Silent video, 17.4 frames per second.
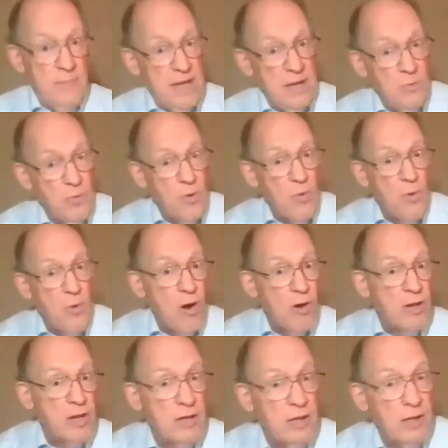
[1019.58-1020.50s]
The men were
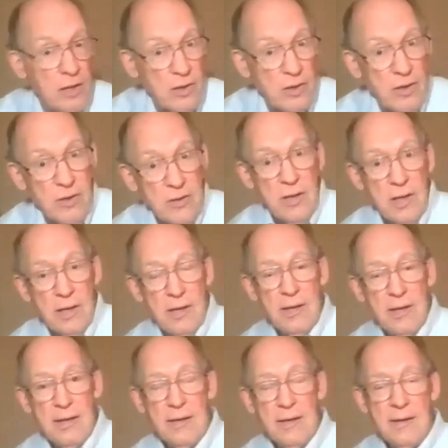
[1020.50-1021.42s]
walking along.
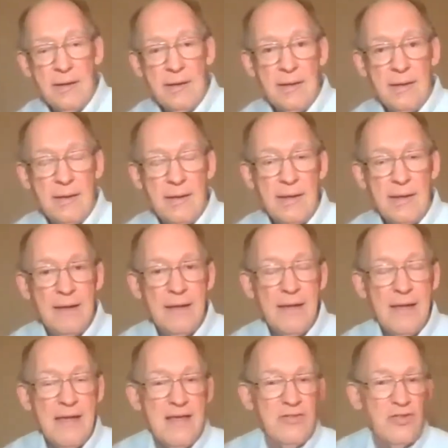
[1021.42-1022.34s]

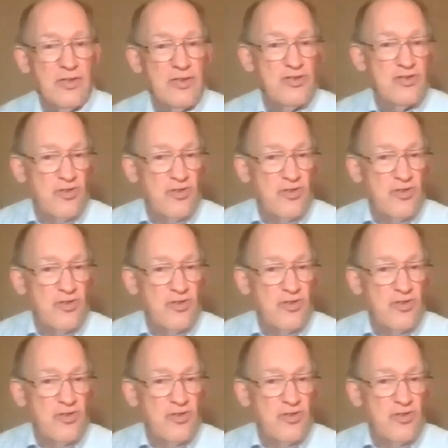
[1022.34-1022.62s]
The